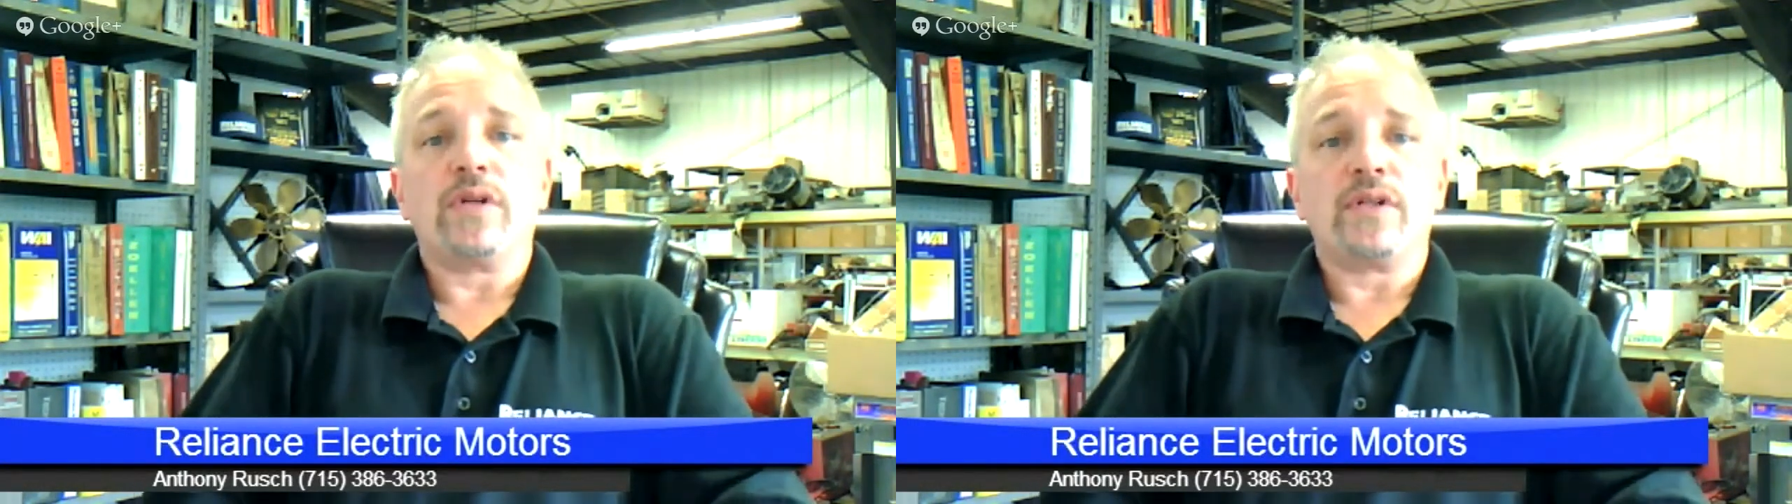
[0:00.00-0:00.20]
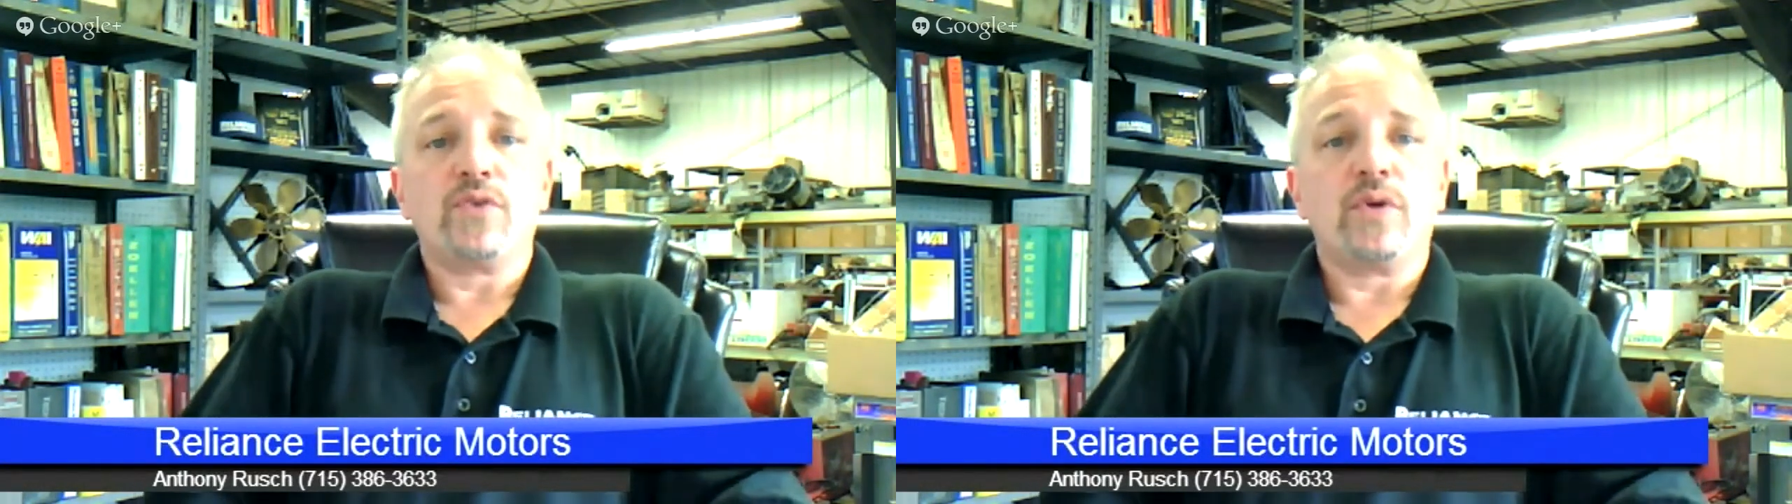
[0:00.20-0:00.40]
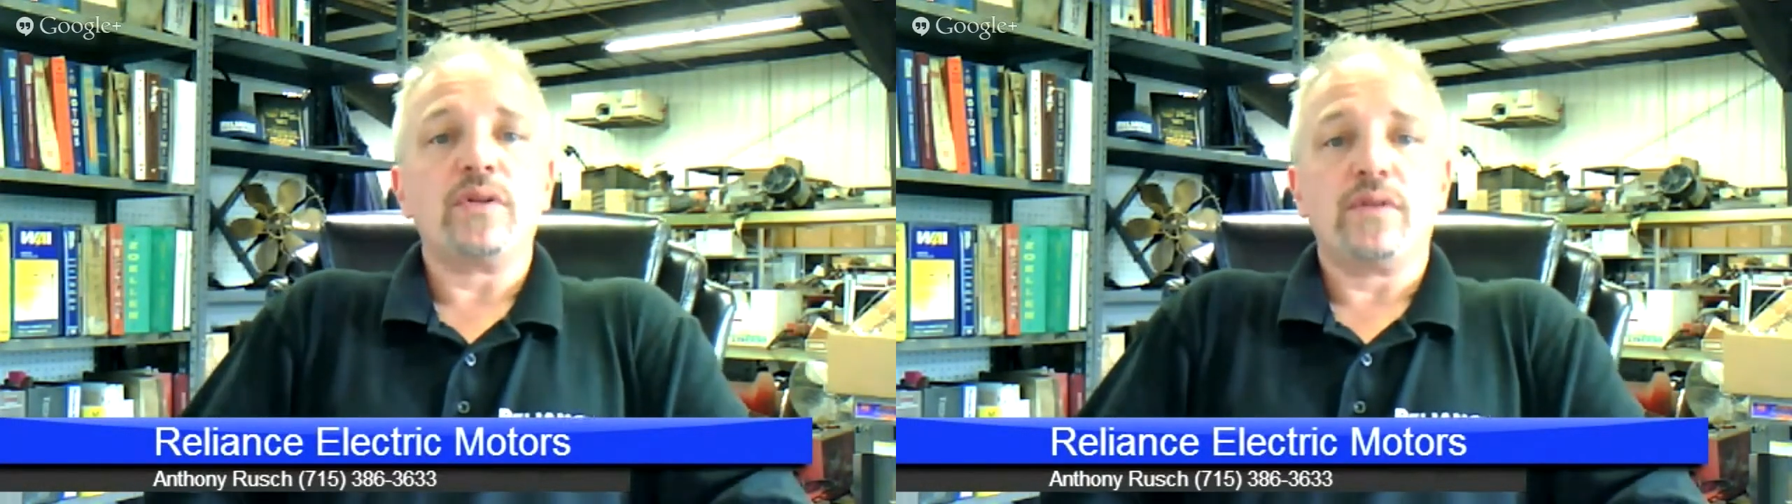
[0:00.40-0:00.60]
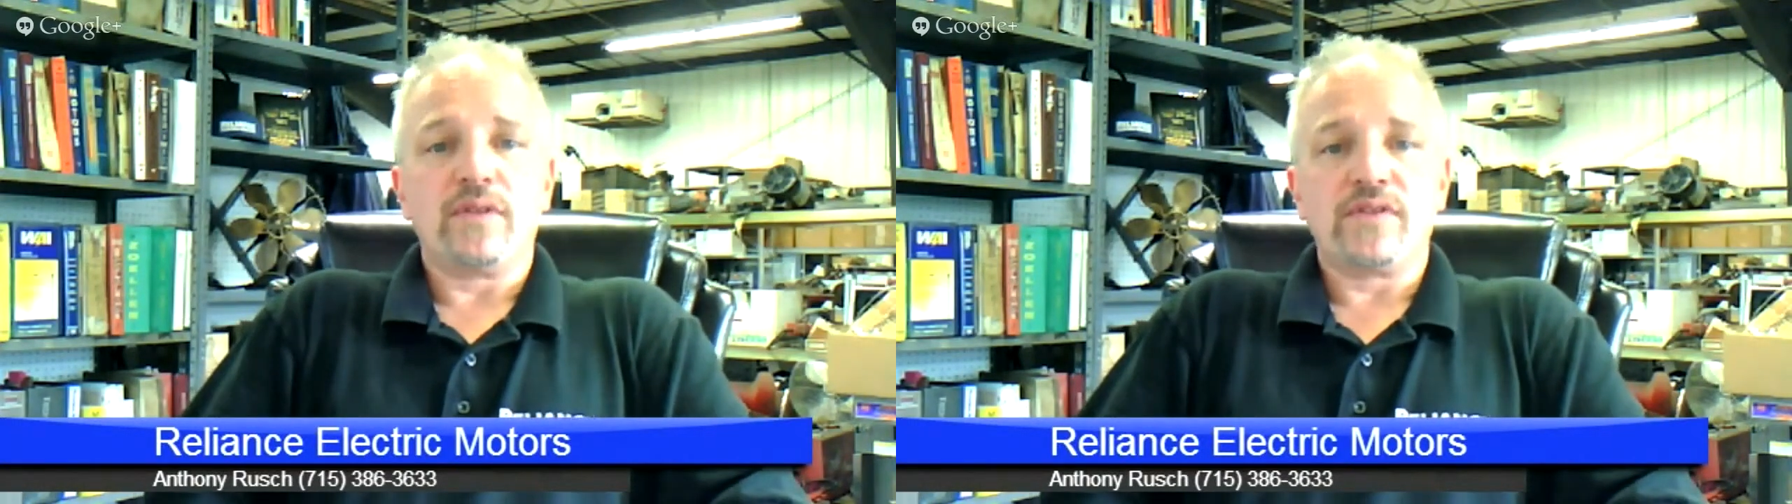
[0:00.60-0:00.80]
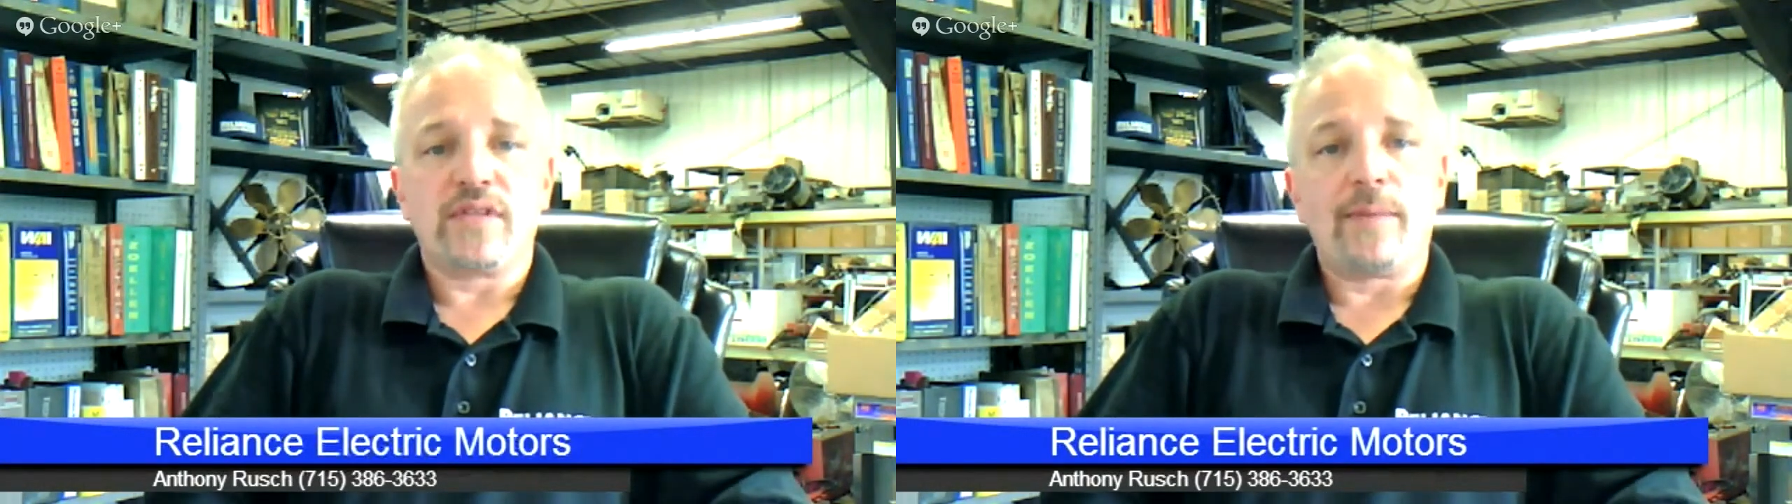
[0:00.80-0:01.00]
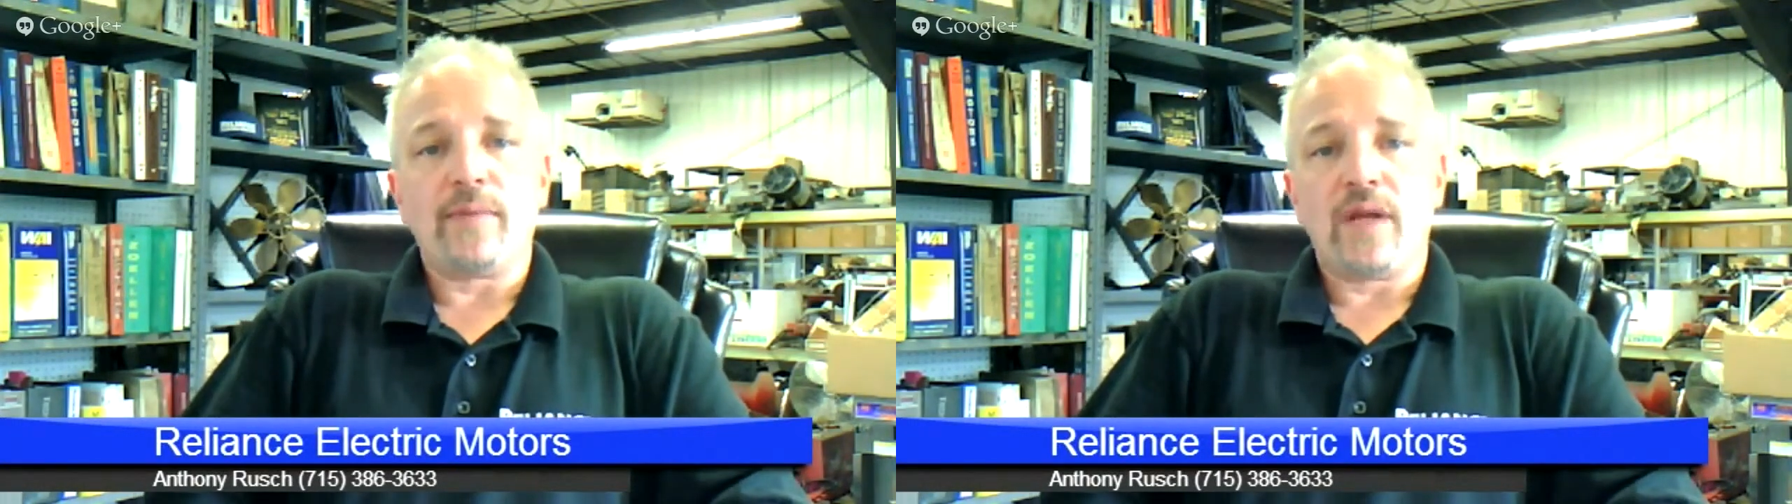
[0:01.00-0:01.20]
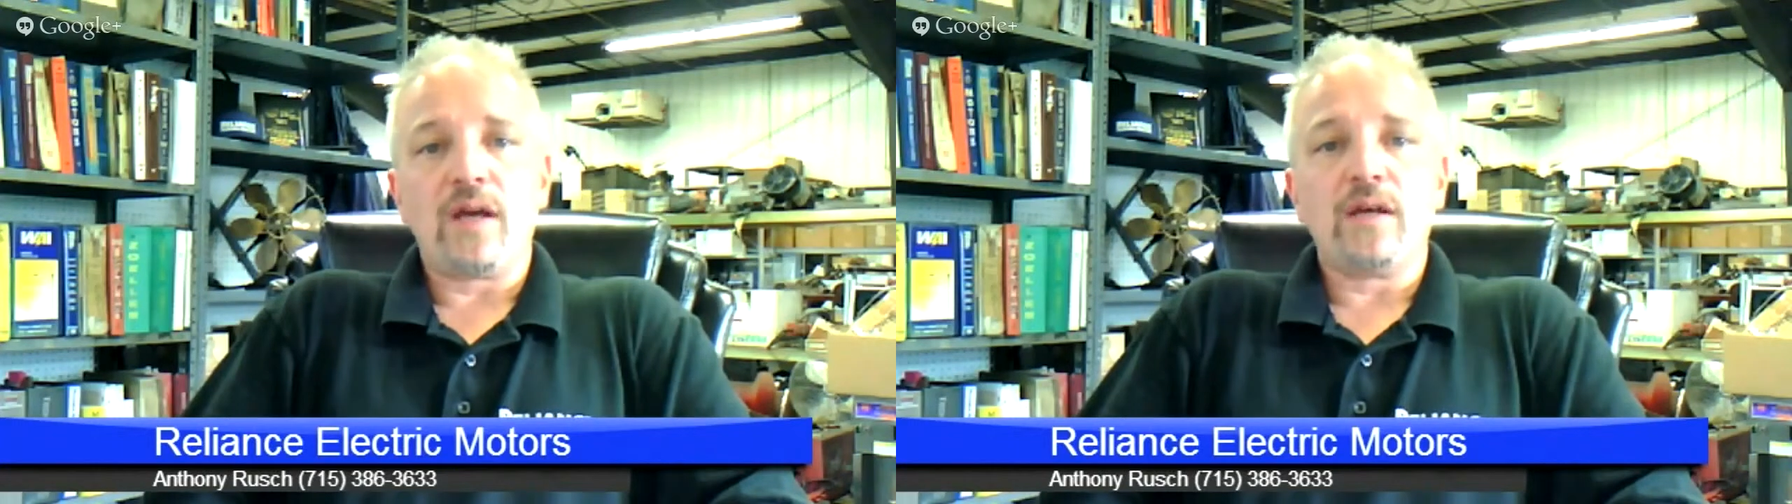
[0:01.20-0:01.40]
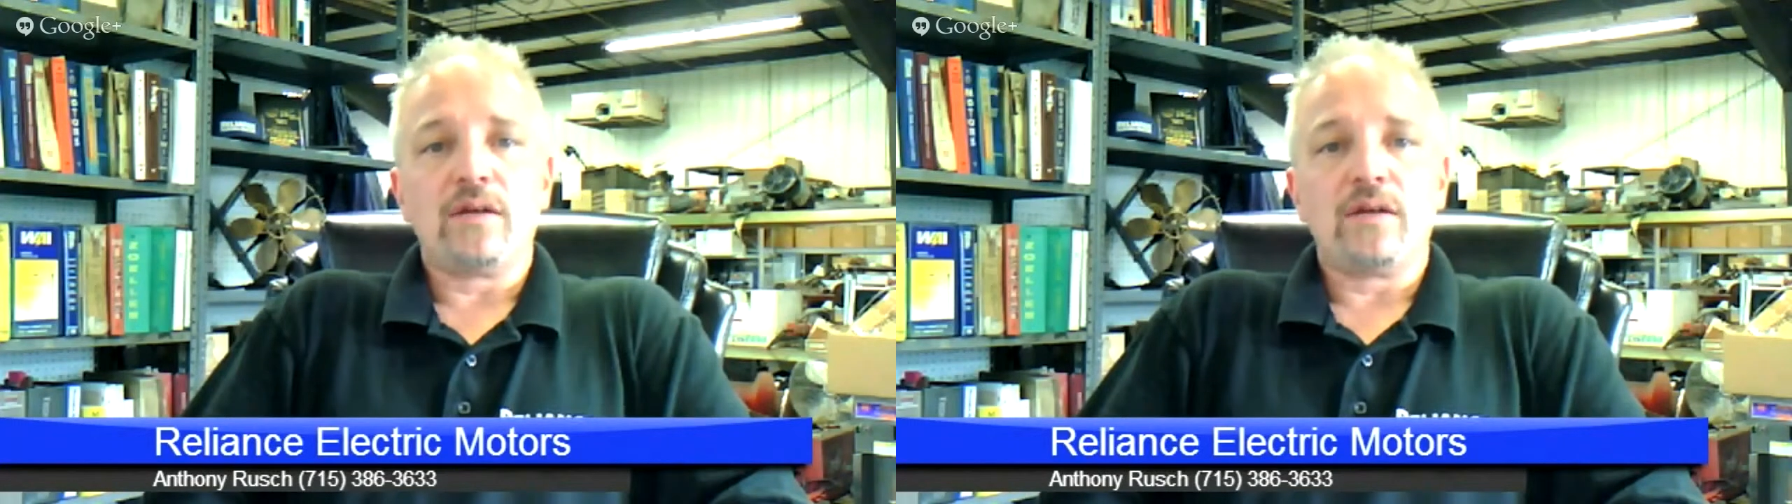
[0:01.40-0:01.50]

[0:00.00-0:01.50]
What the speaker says: to it the same day